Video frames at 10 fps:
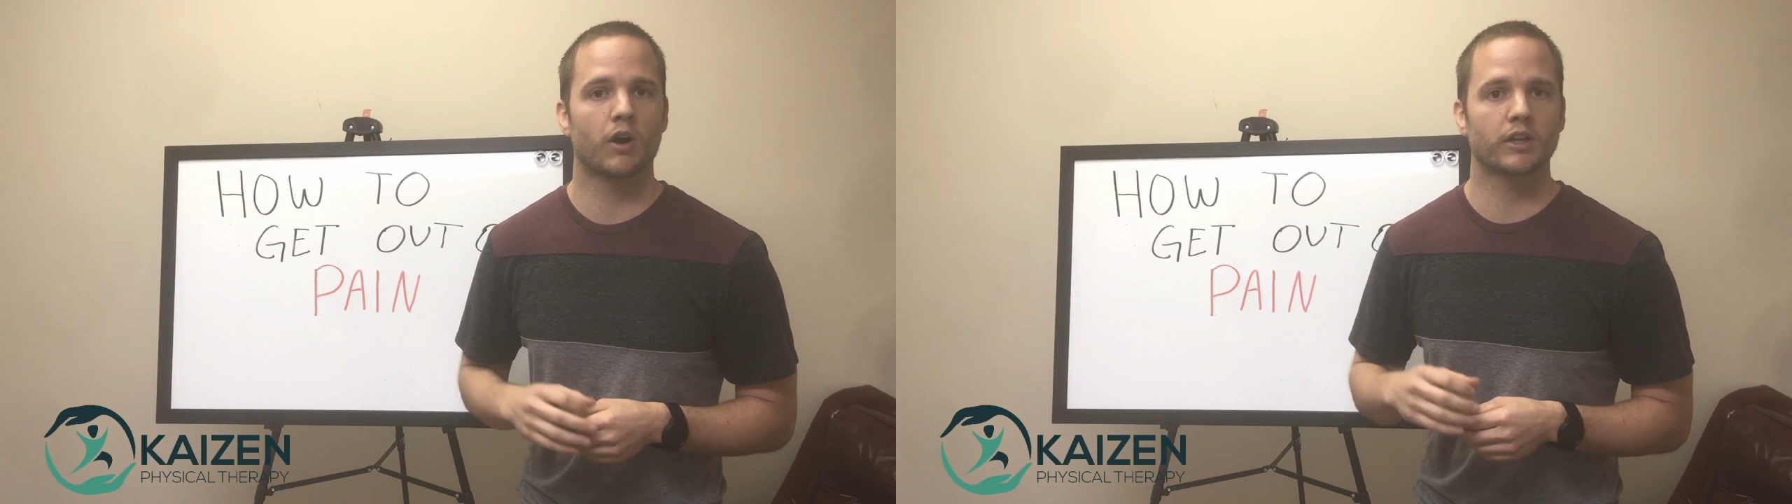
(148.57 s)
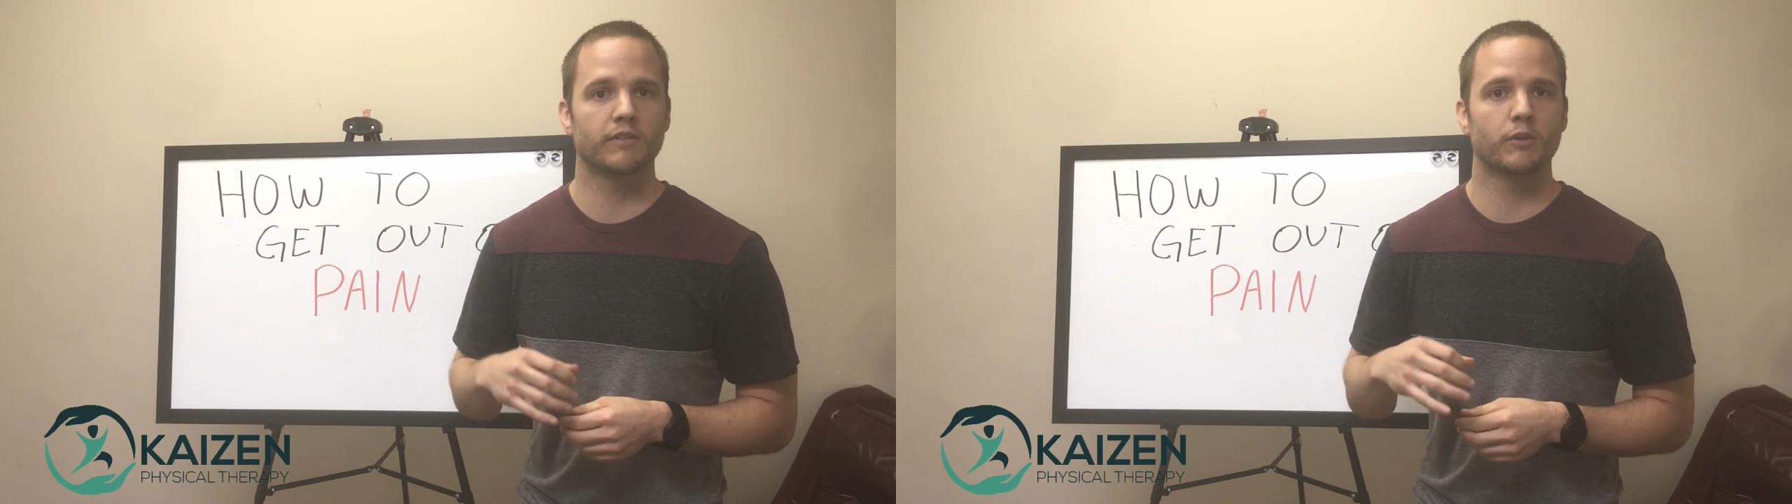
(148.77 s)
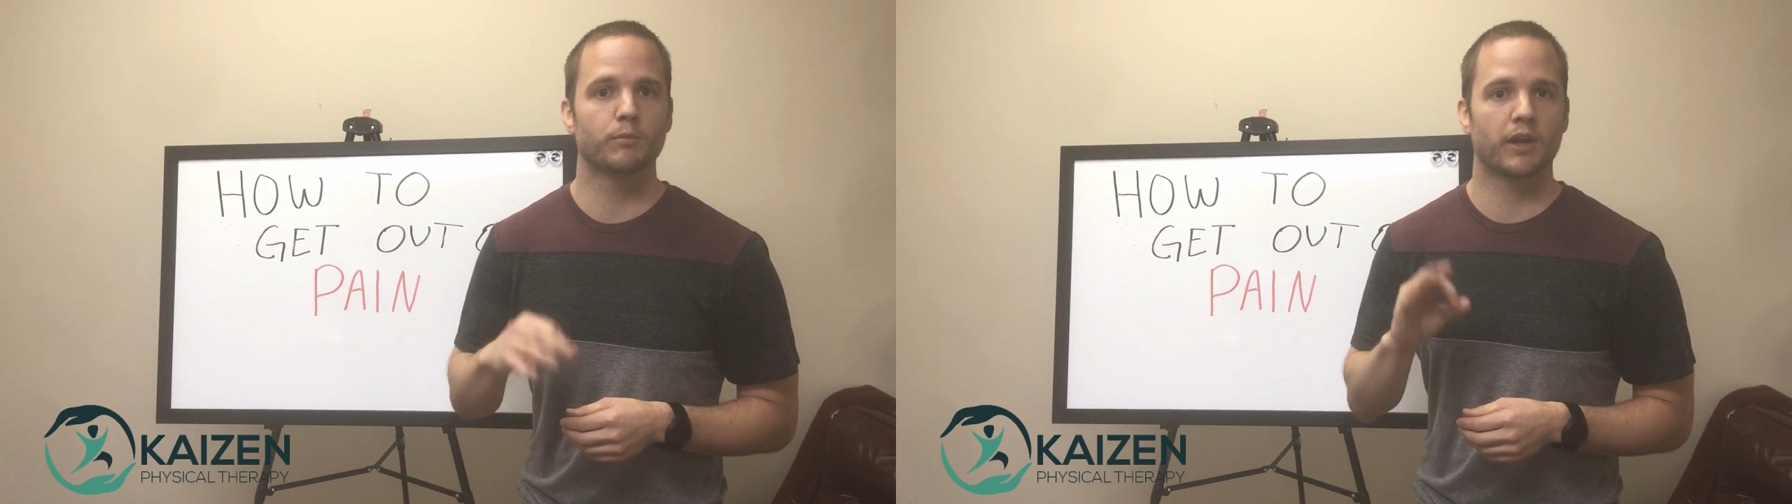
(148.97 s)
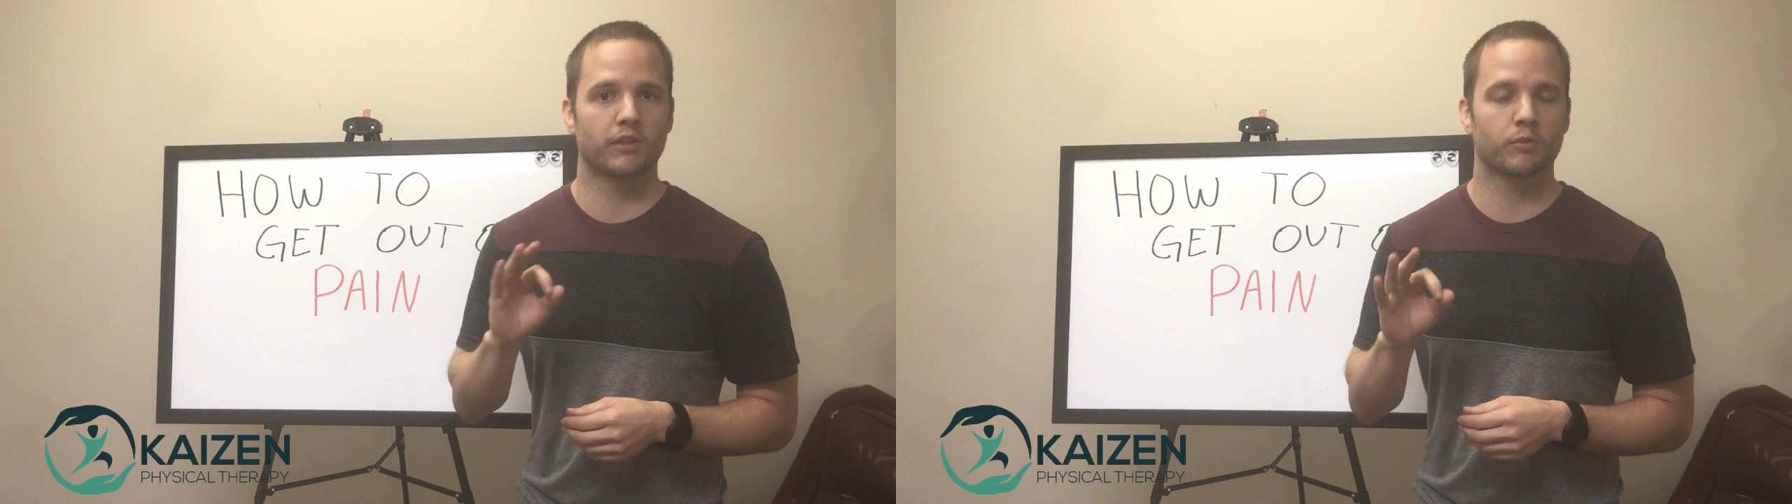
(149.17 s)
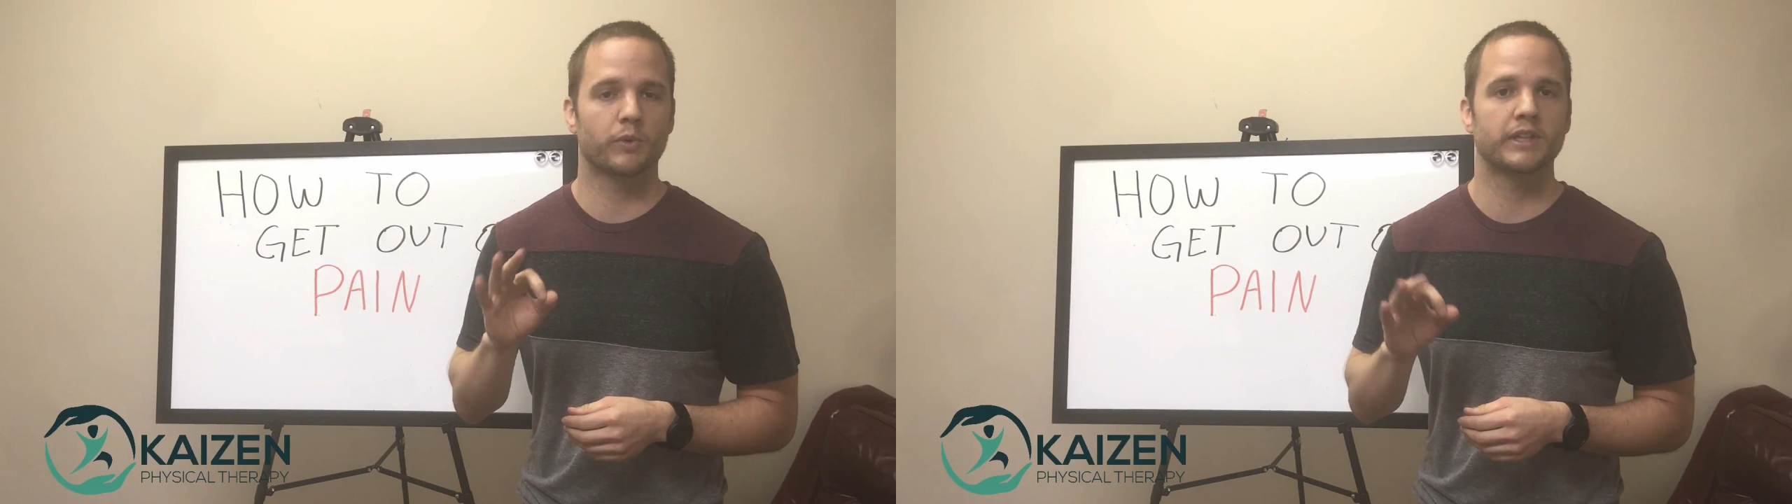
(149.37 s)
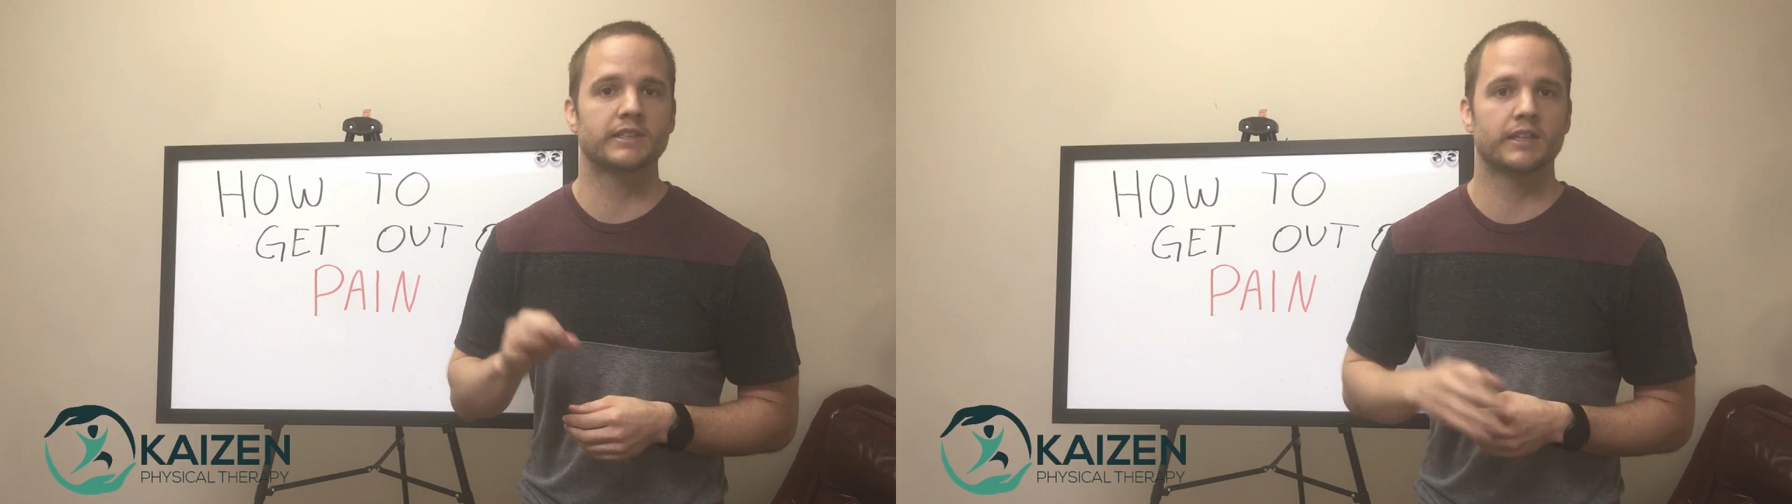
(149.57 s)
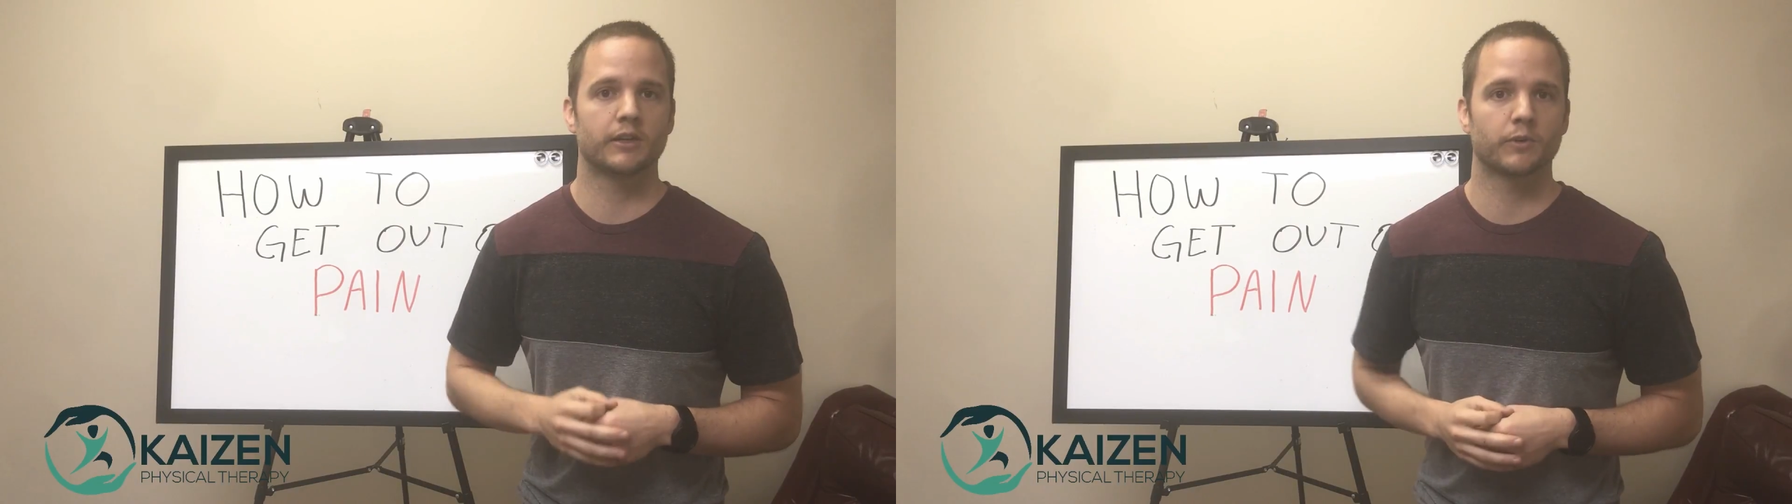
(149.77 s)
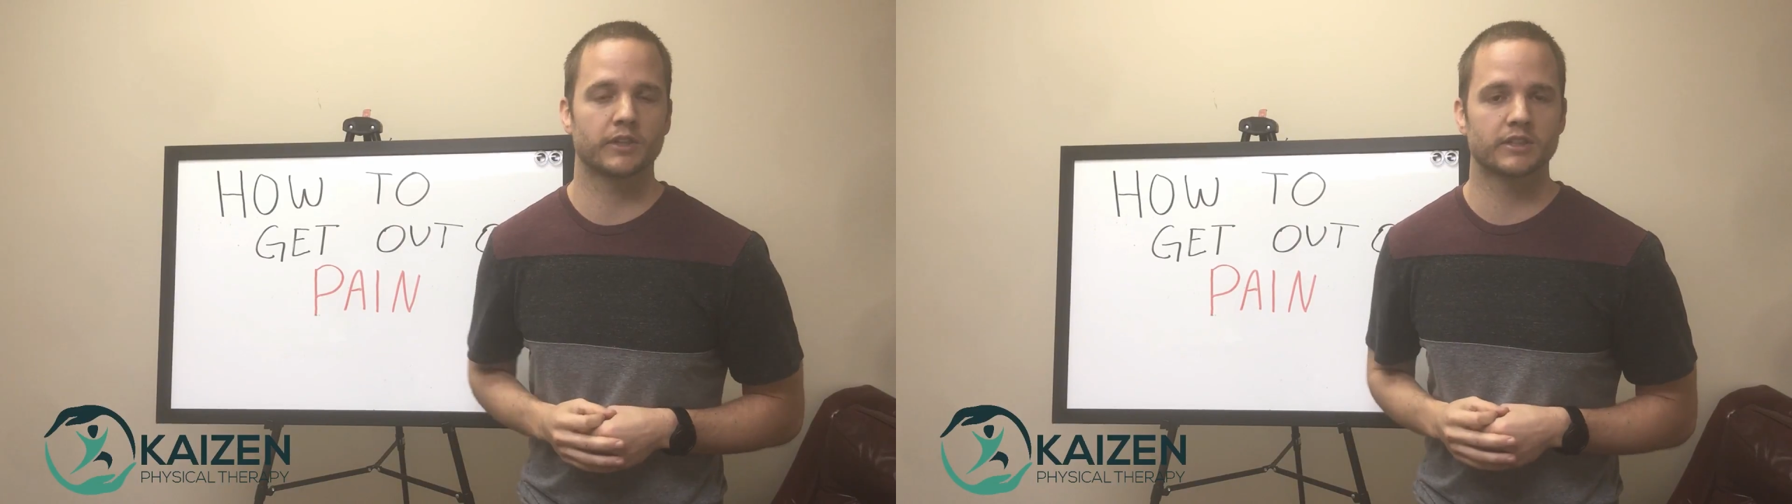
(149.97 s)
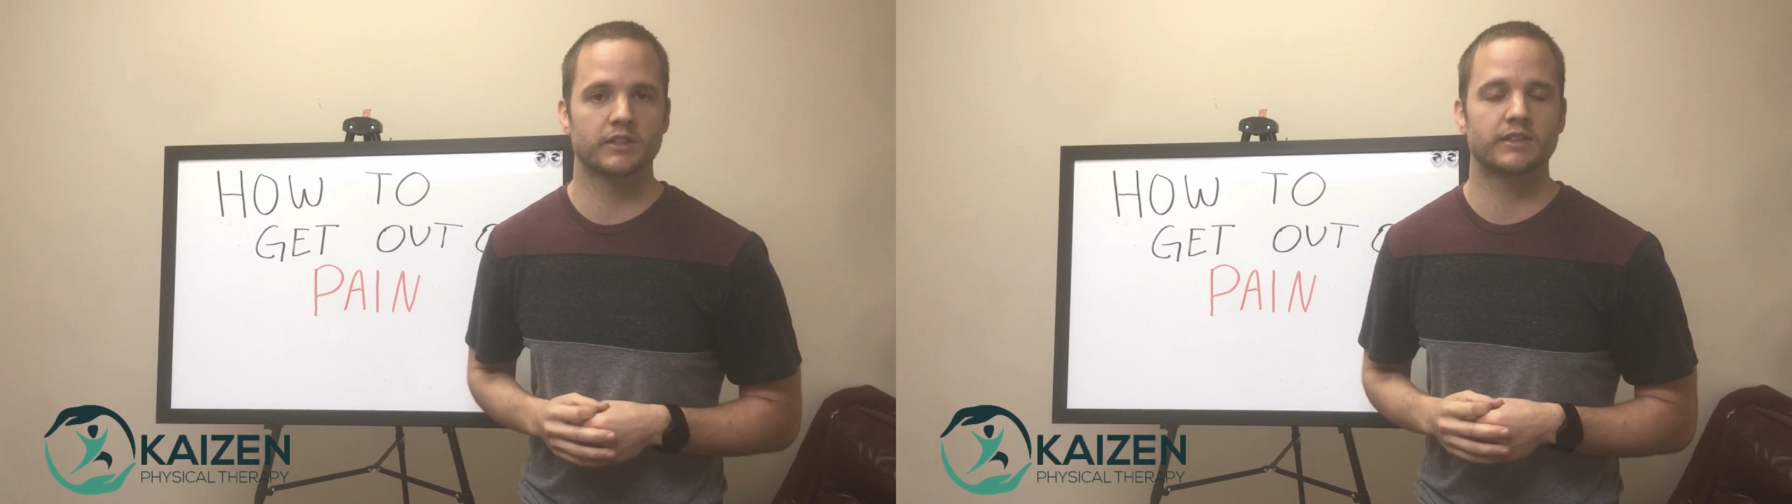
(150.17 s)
I'll give you my 3 secrets